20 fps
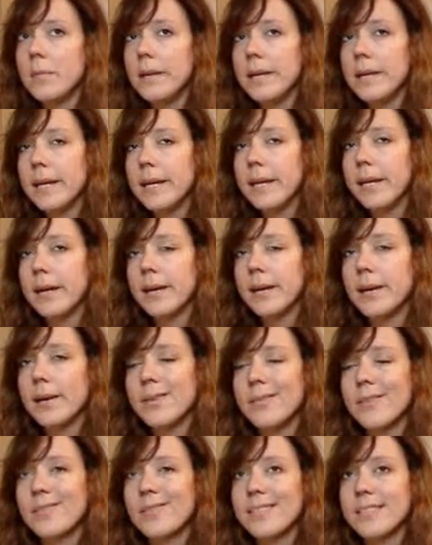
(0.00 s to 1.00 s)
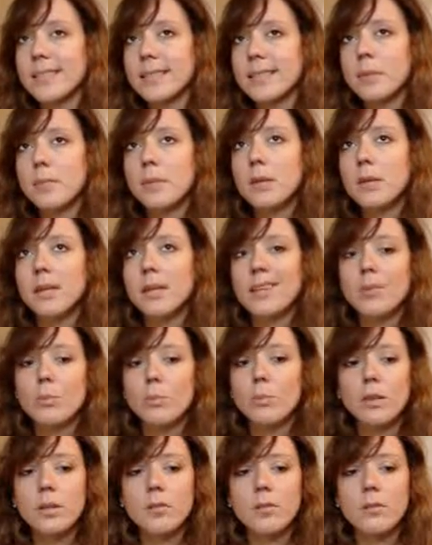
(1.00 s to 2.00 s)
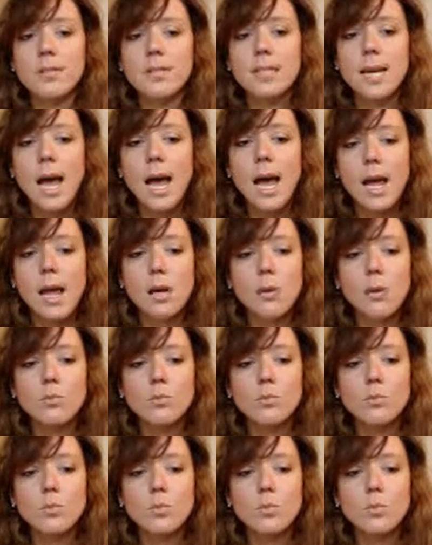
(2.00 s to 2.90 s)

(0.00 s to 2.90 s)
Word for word: yeah it's taking me a little bit of time